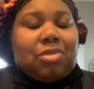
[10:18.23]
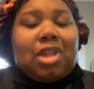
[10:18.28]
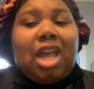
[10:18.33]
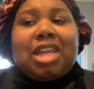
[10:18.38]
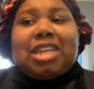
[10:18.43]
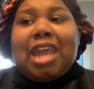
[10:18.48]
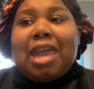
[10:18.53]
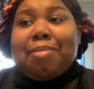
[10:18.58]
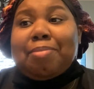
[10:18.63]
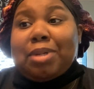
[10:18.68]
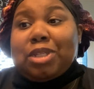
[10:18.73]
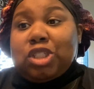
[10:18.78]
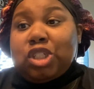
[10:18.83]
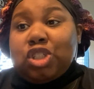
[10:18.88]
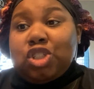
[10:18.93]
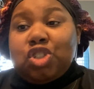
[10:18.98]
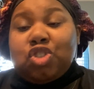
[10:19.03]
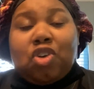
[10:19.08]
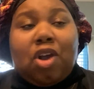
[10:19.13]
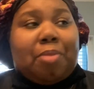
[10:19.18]
they've been
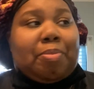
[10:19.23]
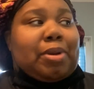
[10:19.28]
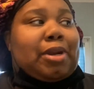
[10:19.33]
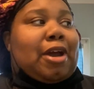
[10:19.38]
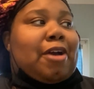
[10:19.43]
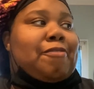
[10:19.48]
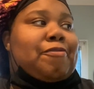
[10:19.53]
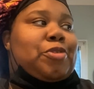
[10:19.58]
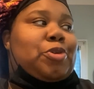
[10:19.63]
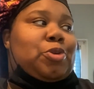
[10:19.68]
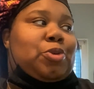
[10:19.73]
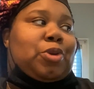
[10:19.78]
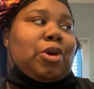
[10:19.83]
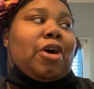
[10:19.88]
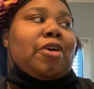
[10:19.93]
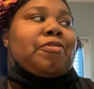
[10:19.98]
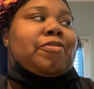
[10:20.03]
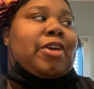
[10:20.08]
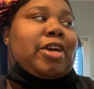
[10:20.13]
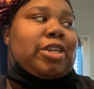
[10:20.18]
just dropping our food
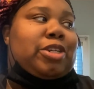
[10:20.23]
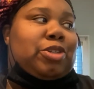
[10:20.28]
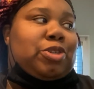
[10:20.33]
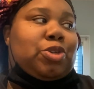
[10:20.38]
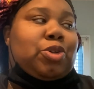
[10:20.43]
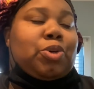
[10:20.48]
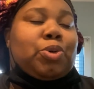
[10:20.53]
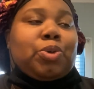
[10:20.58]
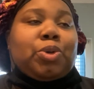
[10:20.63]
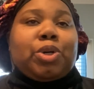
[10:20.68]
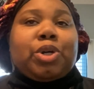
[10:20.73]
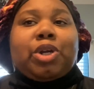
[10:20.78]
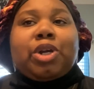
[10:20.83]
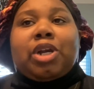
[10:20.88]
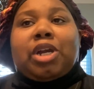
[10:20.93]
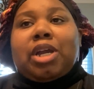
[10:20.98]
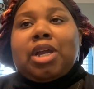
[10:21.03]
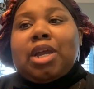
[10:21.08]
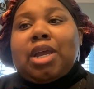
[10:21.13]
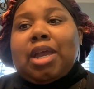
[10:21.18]
off at the door
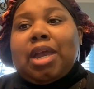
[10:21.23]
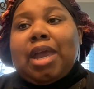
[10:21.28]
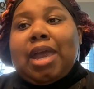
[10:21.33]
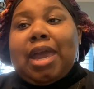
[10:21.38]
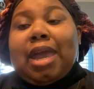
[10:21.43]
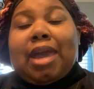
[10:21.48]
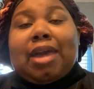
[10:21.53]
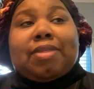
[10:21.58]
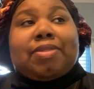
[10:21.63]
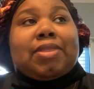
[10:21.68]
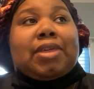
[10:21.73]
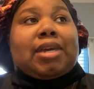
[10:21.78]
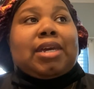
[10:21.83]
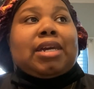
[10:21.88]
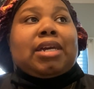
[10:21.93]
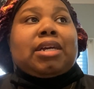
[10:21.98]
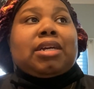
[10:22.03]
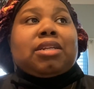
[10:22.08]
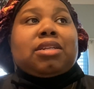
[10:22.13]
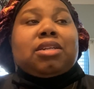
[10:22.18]
and
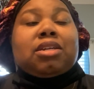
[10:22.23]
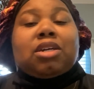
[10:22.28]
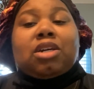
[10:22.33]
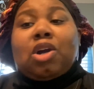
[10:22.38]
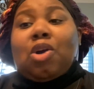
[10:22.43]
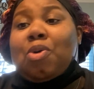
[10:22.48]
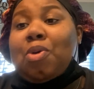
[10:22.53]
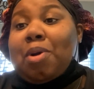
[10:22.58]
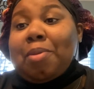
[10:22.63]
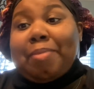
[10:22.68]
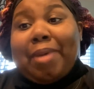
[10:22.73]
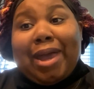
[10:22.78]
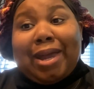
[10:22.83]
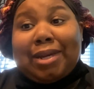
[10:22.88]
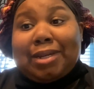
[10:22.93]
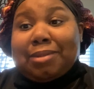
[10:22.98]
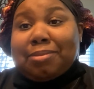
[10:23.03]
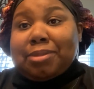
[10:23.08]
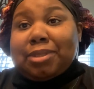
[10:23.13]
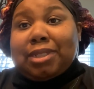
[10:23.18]
then going back
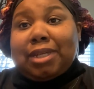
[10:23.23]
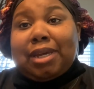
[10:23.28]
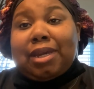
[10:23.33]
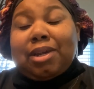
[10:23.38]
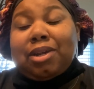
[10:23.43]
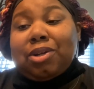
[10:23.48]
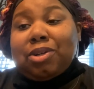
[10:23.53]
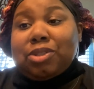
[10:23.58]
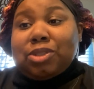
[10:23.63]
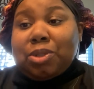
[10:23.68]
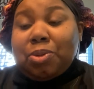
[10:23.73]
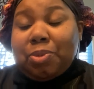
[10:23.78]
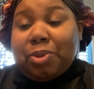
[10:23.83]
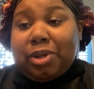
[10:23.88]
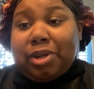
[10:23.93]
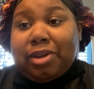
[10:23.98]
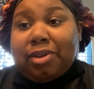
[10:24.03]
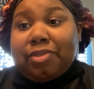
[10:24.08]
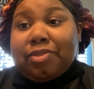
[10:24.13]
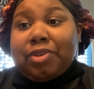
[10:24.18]
upstairs or
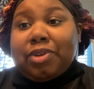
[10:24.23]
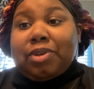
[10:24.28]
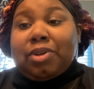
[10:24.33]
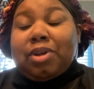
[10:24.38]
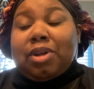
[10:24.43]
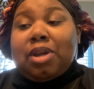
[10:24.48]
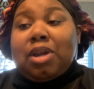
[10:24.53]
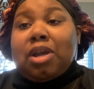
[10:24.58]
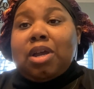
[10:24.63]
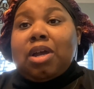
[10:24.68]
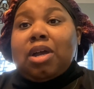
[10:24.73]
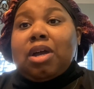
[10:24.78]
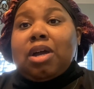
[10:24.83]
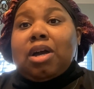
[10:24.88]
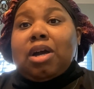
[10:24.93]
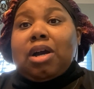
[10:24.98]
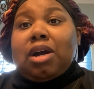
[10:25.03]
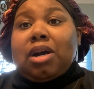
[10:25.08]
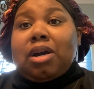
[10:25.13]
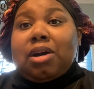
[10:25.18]
whatever.
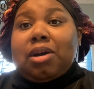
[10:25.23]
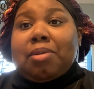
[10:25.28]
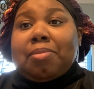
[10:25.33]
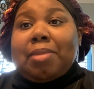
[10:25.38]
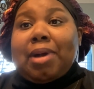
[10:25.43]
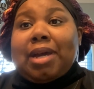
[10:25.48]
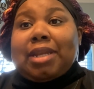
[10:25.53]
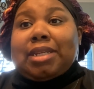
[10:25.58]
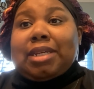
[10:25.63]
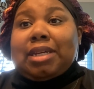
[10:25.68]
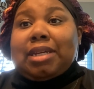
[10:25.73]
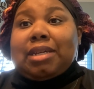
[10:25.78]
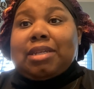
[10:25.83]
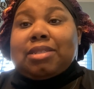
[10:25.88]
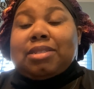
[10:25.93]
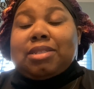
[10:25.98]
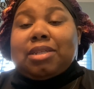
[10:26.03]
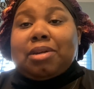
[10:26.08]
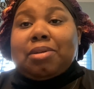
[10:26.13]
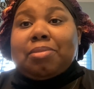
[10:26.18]
Um, I
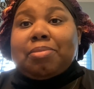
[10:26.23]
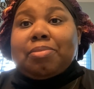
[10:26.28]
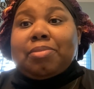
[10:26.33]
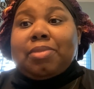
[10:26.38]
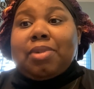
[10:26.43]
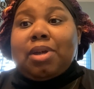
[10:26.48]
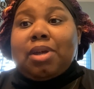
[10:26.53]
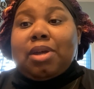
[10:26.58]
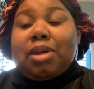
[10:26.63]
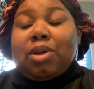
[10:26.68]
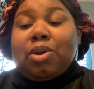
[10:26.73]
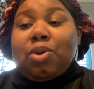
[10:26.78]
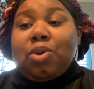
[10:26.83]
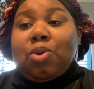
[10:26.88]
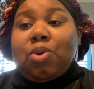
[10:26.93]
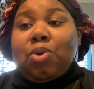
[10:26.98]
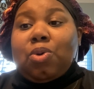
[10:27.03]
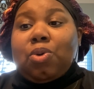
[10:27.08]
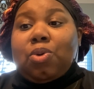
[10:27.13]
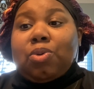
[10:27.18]
did some
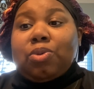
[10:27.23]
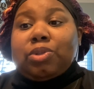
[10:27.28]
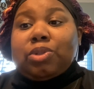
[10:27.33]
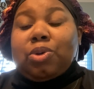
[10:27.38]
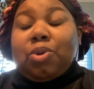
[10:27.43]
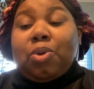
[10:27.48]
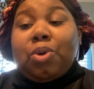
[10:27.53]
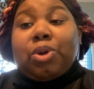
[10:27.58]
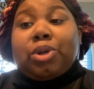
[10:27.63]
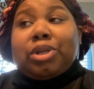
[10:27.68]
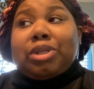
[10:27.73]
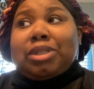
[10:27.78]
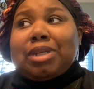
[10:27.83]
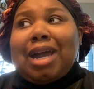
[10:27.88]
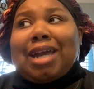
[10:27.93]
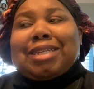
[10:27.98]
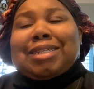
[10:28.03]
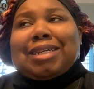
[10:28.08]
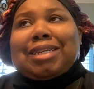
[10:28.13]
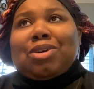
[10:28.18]
order,
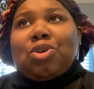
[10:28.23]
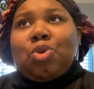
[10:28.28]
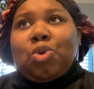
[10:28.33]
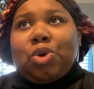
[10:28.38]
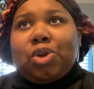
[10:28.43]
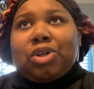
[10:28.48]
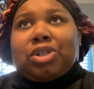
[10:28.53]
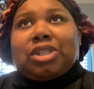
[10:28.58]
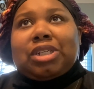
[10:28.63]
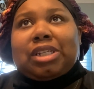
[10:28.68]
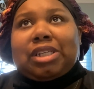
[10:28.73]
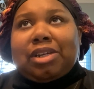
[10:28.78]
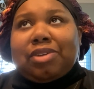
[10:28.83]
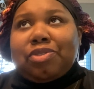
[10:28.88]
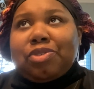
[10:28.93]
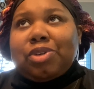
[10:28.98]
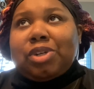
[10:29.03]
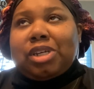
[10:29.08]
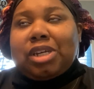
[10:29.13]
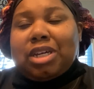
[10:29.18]
I did an order
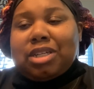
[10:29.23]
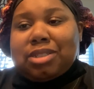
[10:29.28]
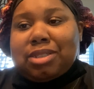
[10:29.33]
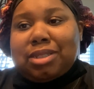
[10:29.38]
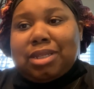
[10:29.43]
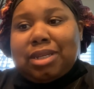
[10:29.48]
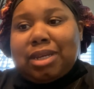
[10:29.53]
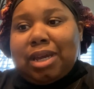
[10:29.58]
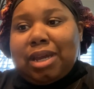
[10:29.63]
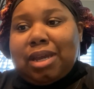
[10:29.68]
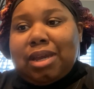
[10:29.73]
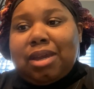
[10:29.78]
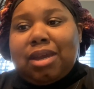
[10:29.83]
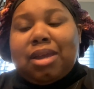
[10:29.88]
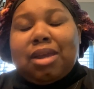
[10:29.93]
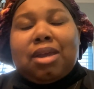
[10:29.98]
delivery yesterday